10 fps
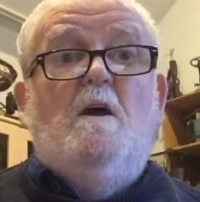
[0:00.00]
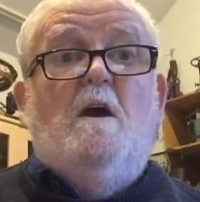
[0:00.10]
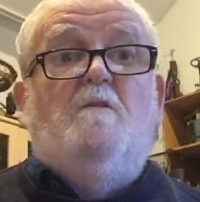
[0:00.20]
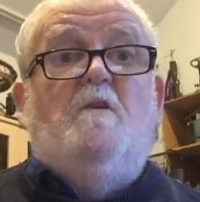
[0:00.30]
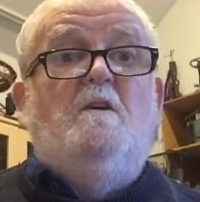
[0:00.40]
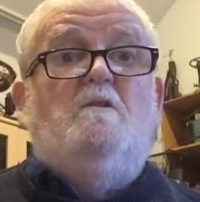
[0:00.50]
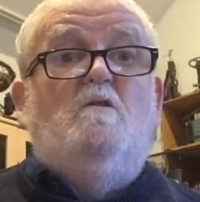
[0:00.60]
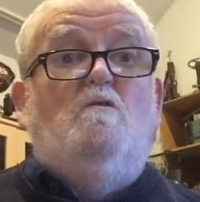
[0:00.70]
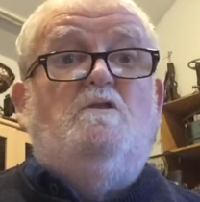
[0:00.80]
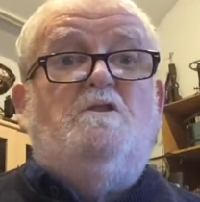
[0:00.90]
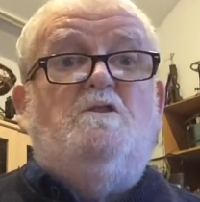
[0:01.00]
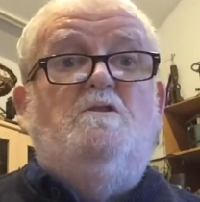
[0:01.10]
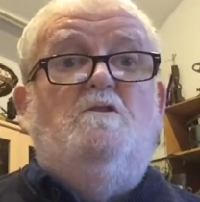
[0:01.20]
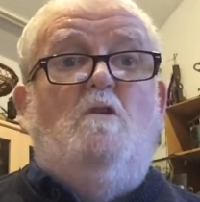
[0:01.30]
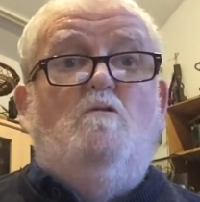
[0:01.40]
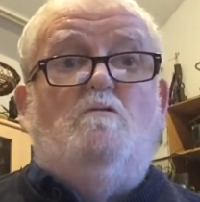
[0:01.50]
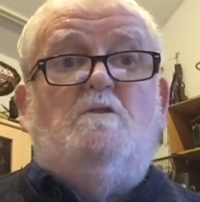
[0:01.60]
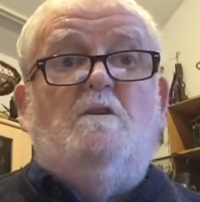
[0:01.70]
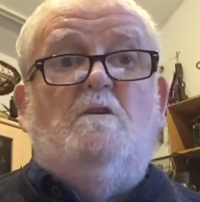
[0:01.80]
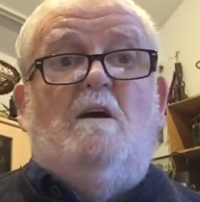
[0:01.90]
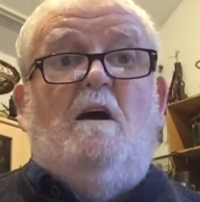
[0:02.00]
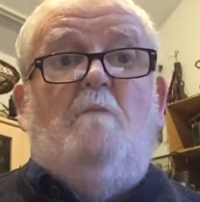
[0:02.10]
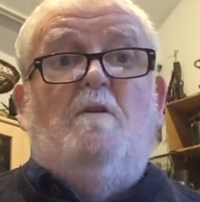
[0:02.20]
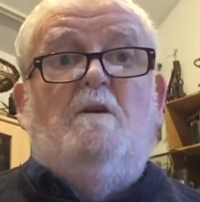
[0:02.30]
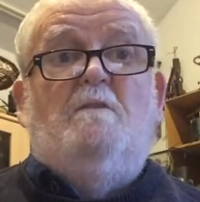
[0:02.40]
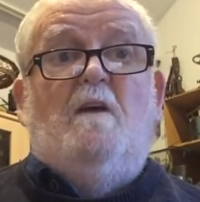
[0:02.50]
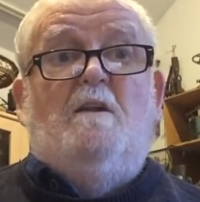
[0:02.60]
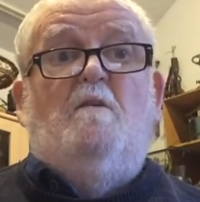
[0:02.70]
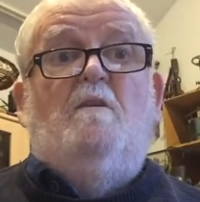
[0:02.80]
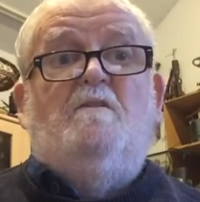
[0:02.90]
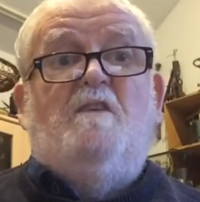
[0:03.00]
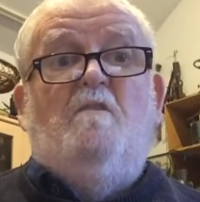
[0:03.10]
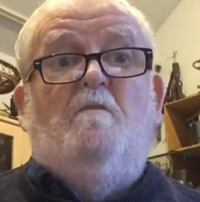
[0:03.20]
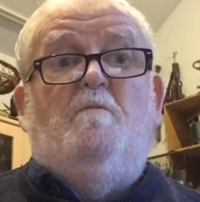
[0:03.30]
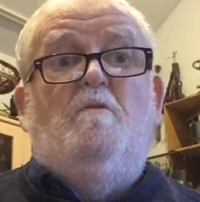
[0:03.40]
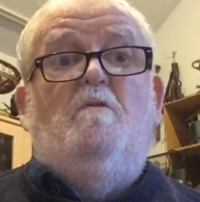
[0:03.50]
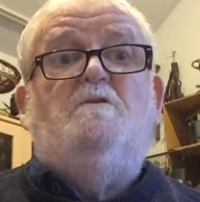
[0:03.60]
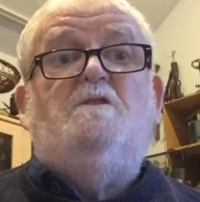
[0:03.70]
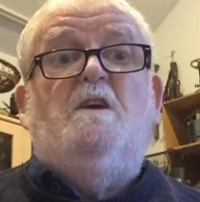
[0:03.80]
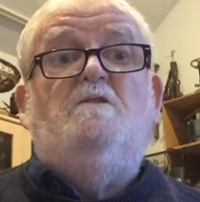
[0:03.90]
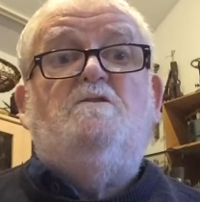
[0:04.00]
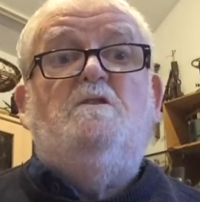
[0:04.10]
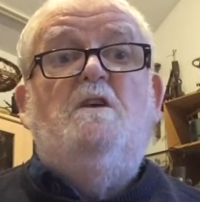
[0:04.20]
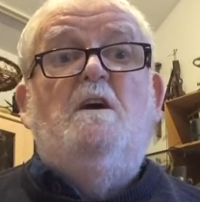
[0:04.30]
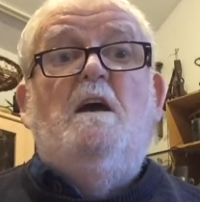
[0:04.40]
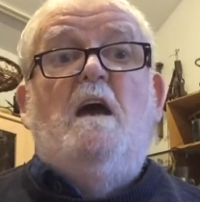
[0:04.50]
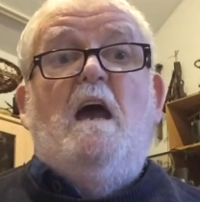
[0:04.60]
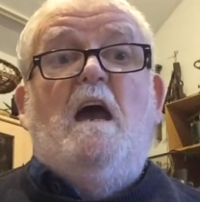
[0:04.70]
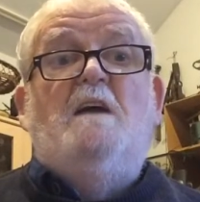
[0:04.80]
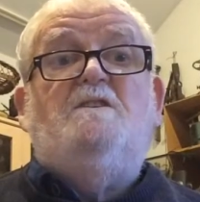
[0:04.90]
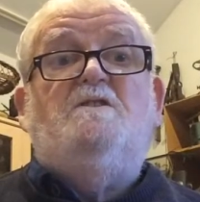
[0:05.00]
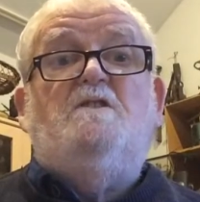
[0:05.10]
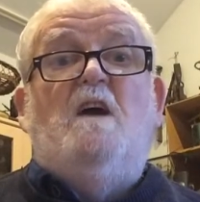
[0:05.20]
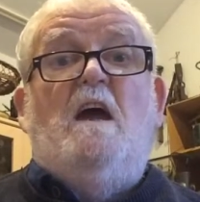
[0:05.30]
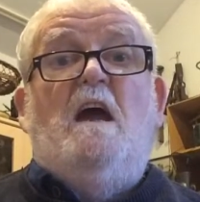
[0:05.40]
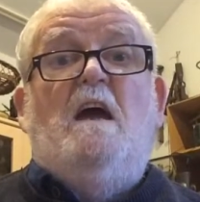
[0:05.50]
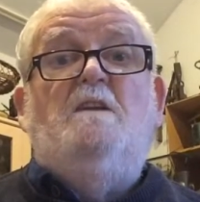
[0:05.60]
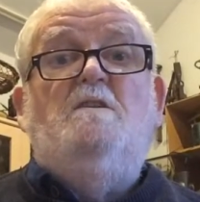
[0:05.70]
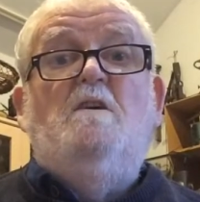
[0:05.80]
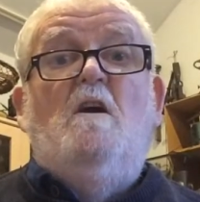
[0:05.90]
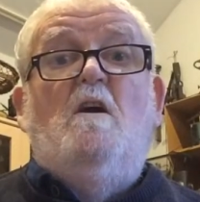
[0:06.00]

a thing called snoek, I believe. I don't know, is that the pronunciation? SNOEK.